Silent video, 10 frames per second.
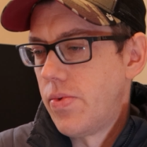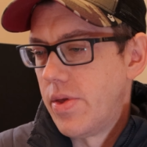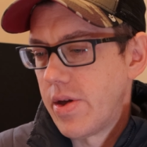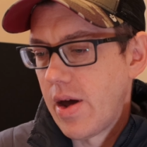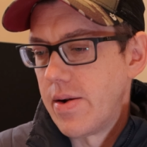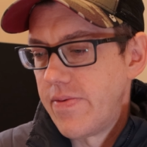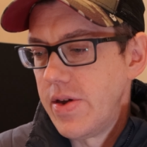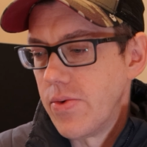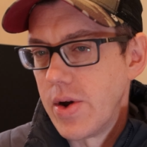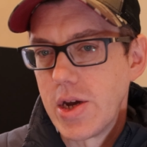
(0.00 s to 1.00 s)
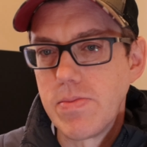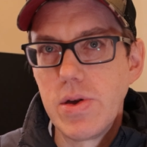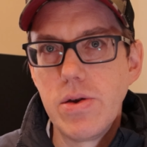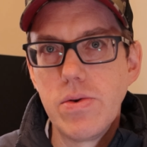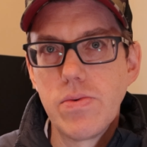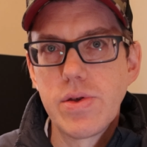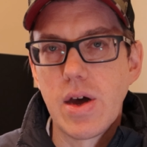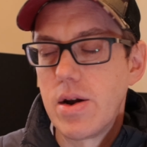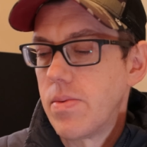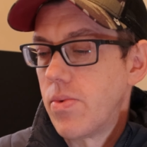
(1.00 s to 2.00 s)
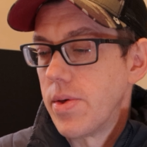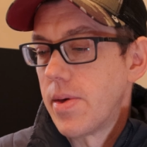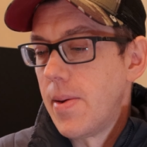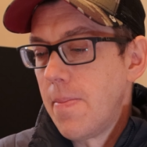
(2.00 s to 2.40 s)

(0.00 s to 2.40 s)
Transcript: the kind of fee arrangement you signed up with.